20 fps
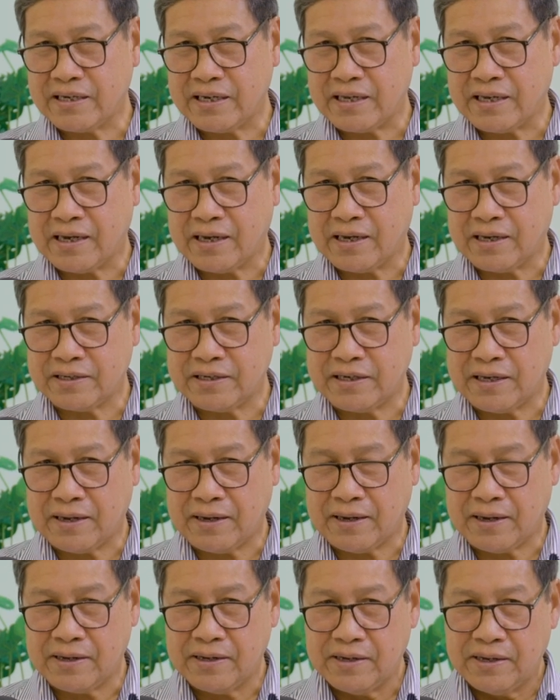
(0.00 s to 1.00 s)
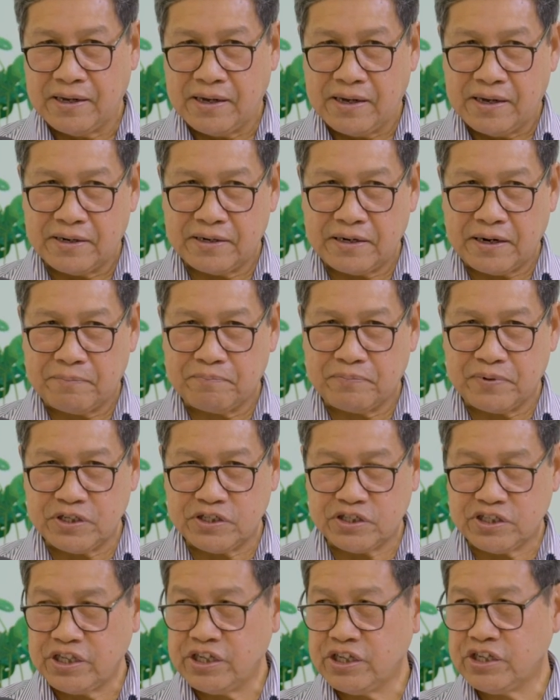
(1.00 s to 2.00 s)
their
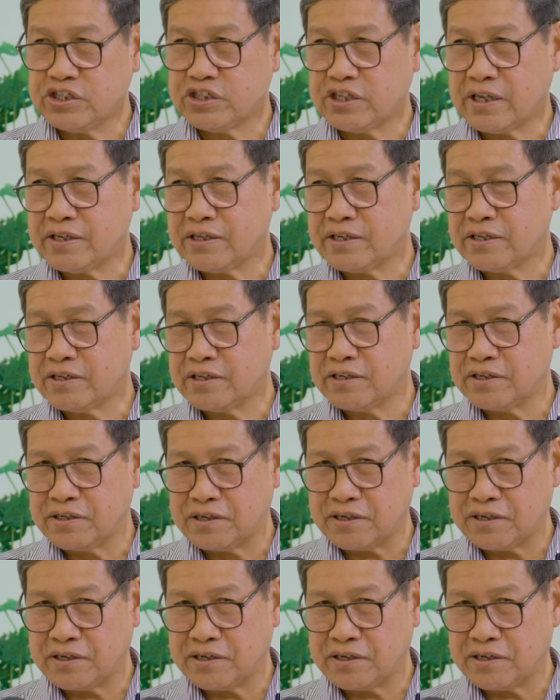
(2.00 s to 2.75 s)
prestige and